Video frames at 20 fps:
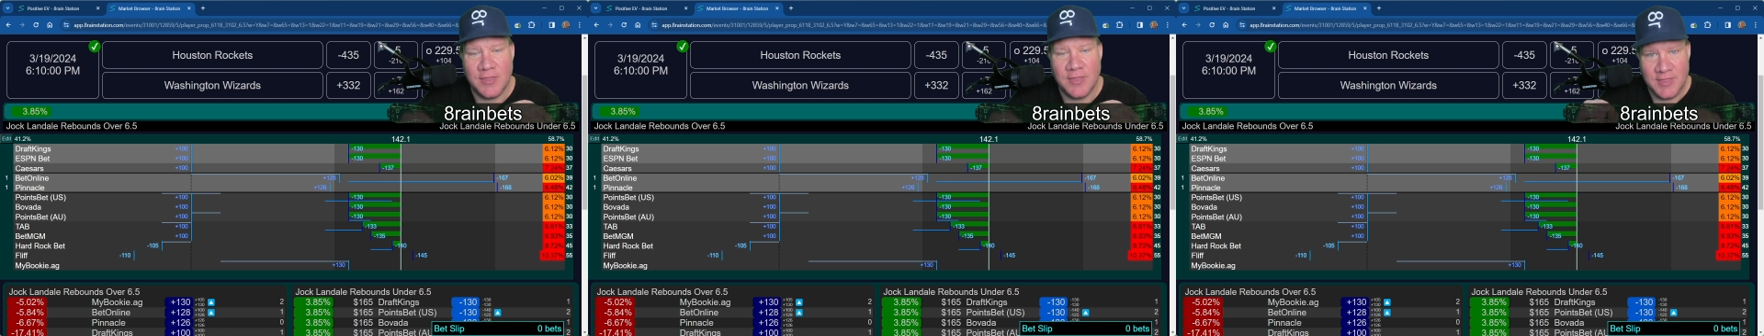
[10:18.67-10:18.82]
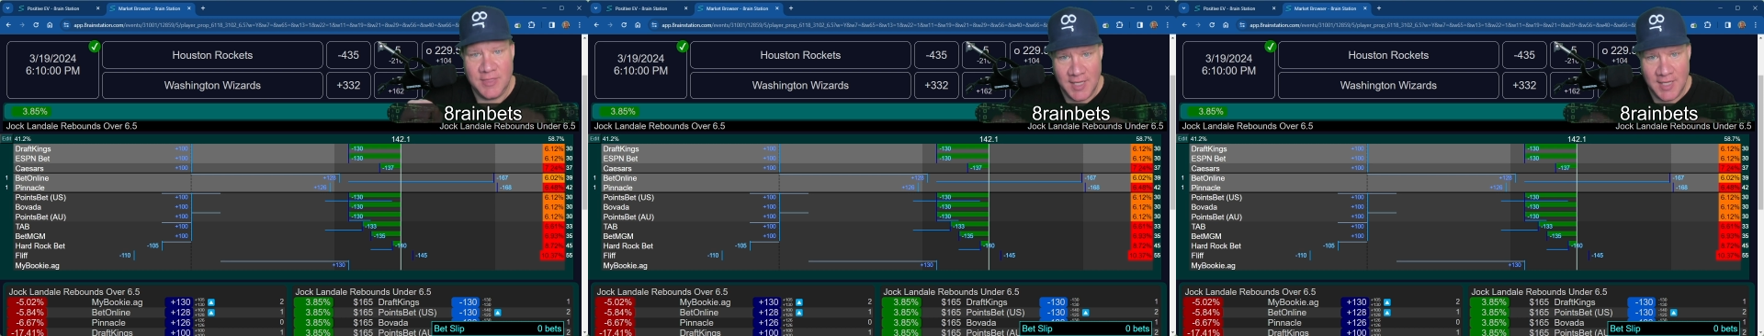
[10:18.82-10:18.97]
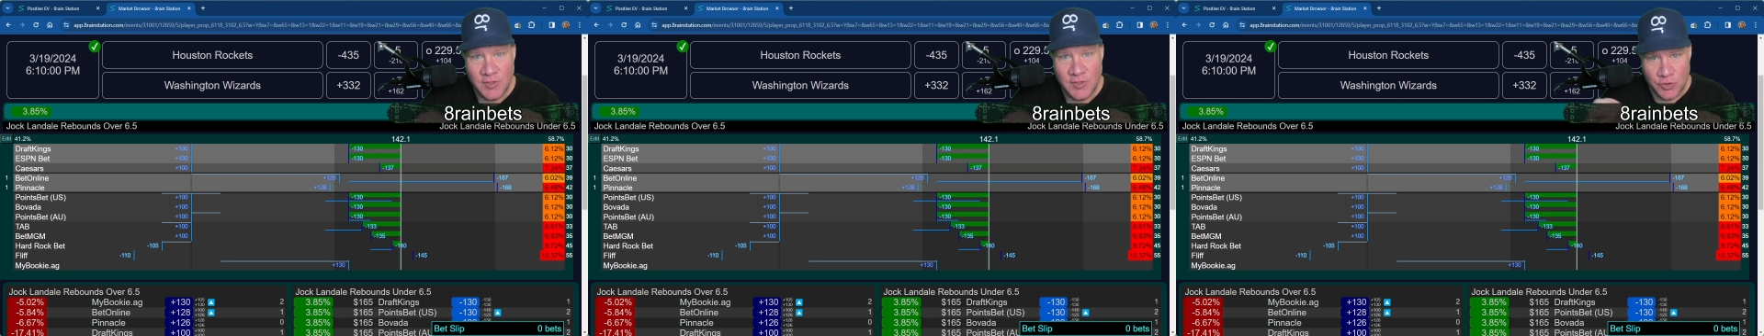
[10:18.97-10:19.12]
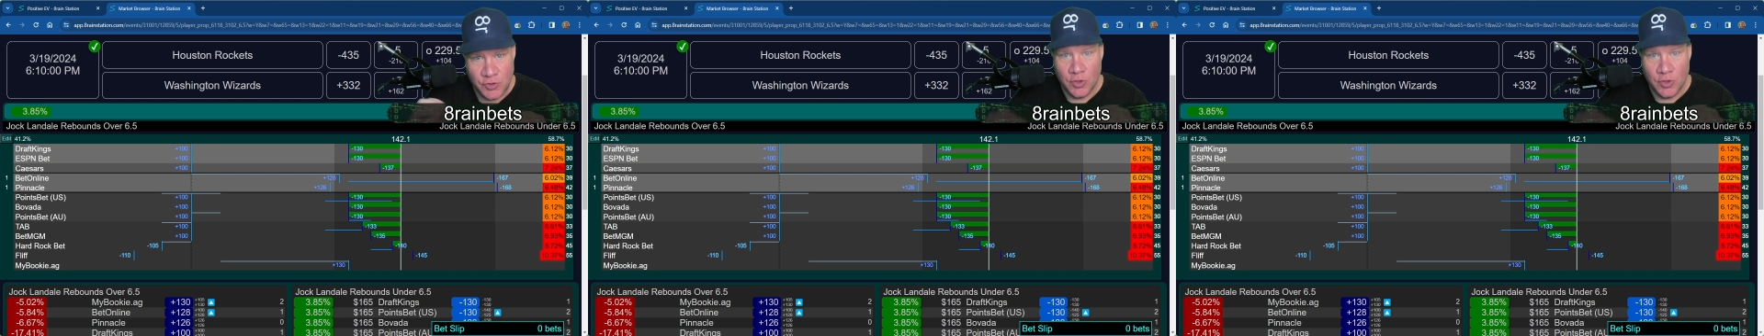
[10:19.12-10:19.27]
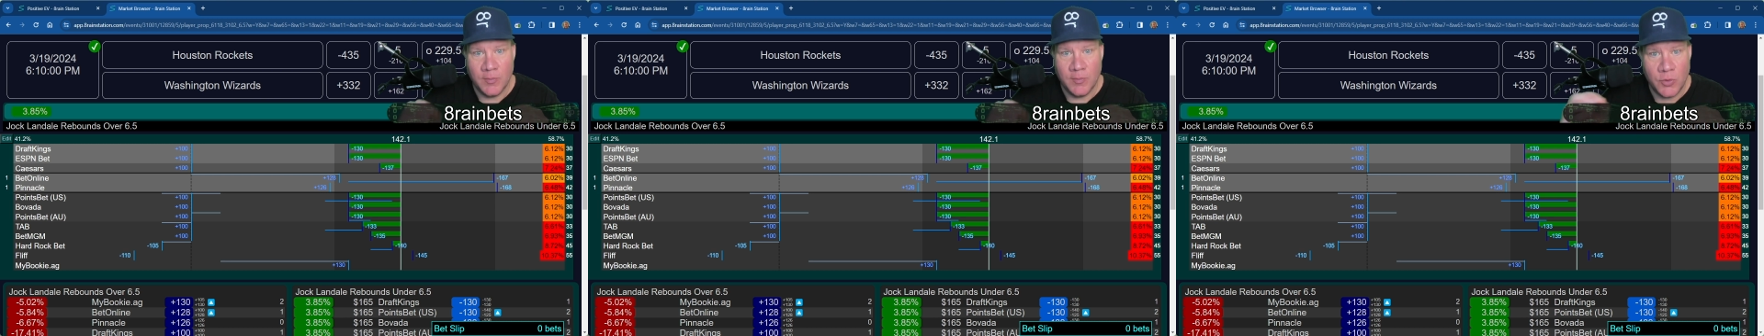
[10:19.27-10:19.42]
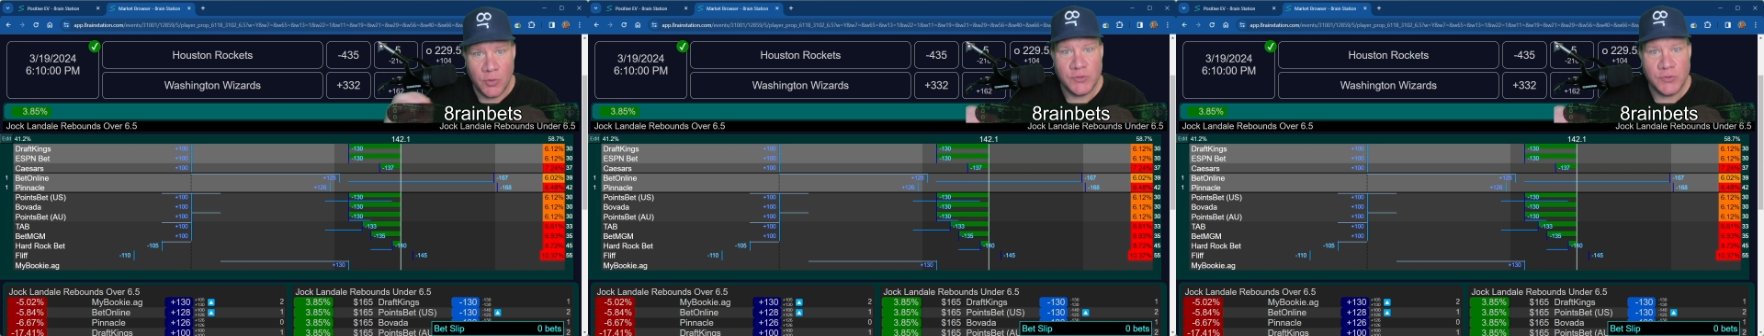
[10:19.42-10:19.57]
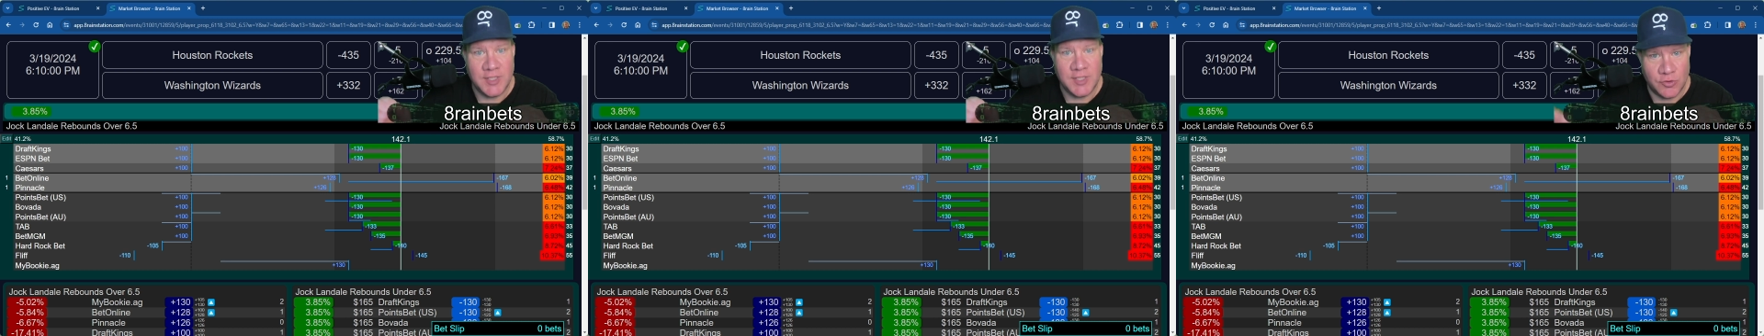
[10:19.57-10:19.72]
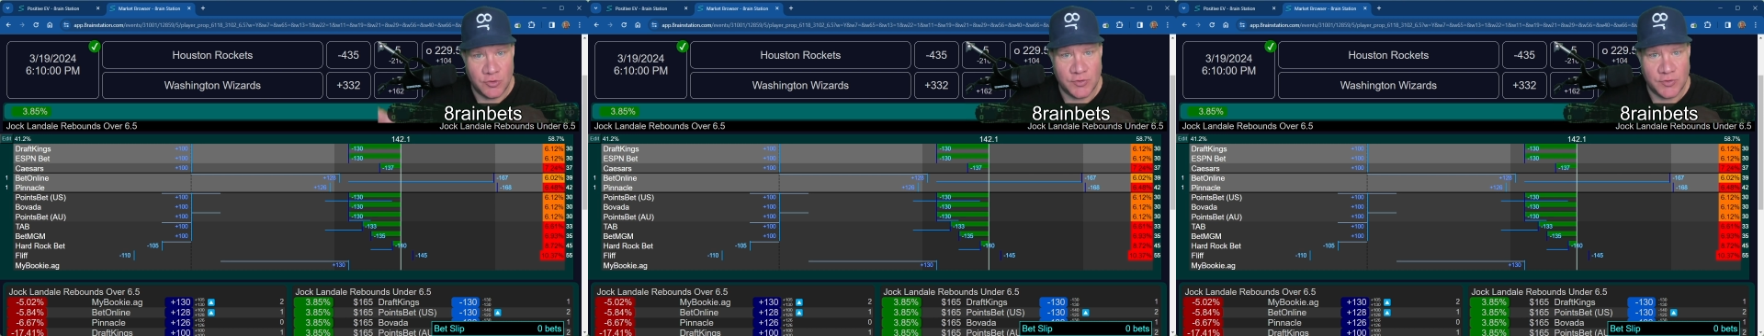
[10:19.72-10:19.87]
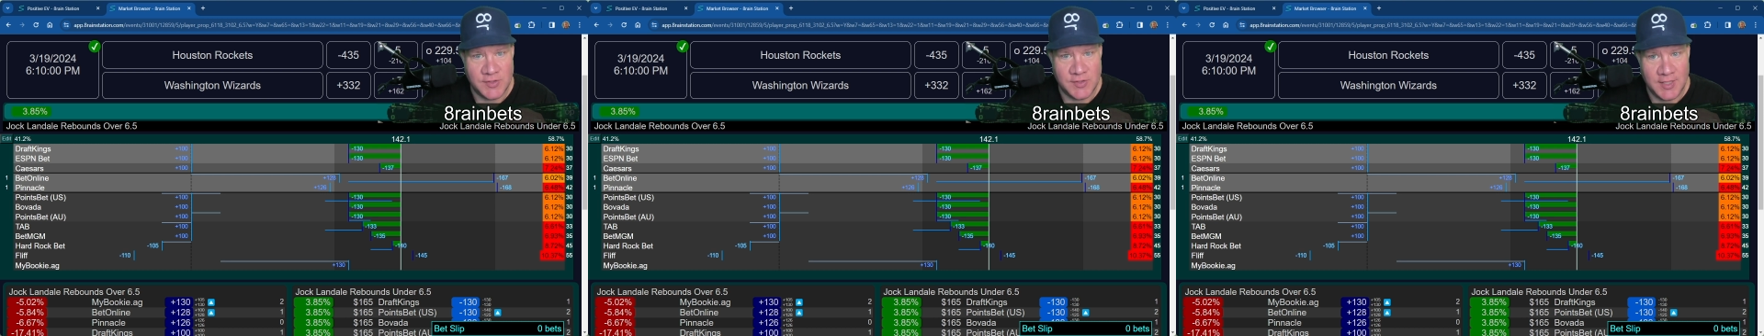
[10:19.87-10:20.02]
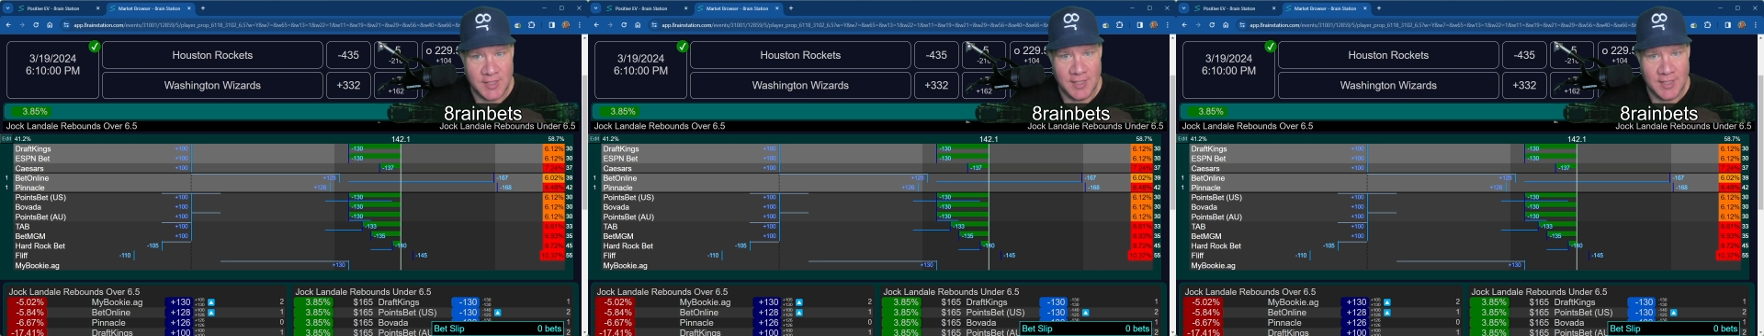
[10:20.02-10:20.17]
things you're most
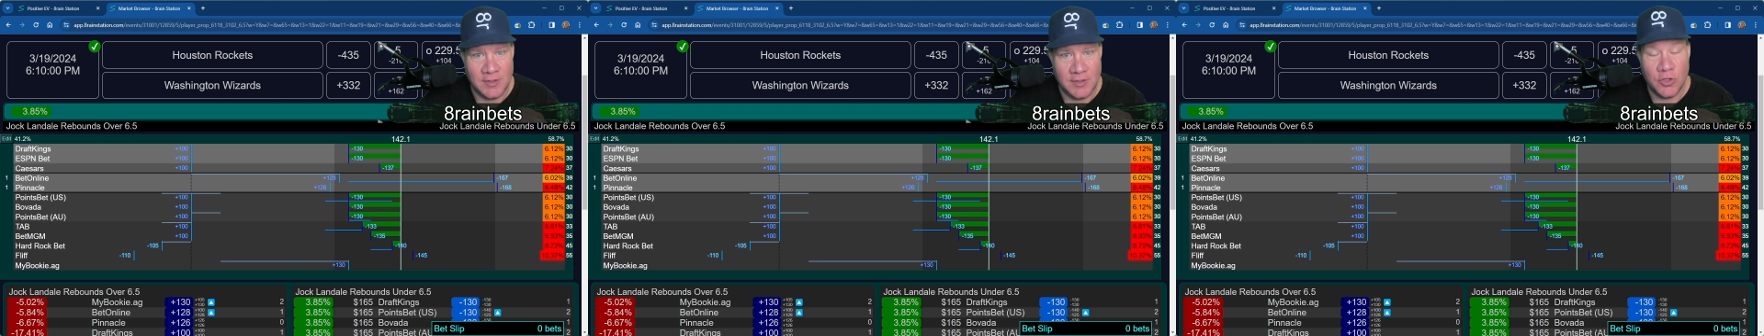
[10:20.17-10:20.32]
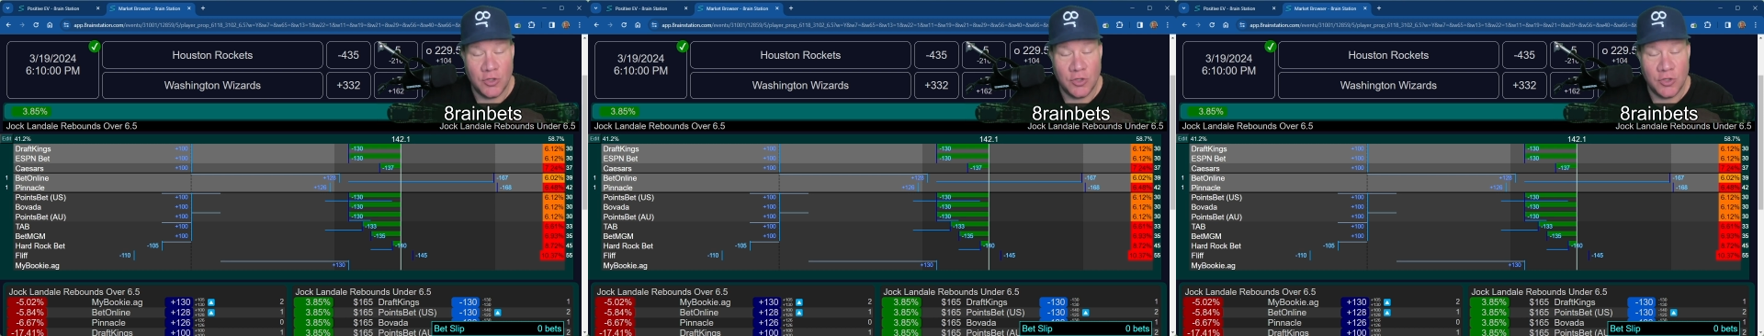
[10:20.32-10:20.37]
interested in,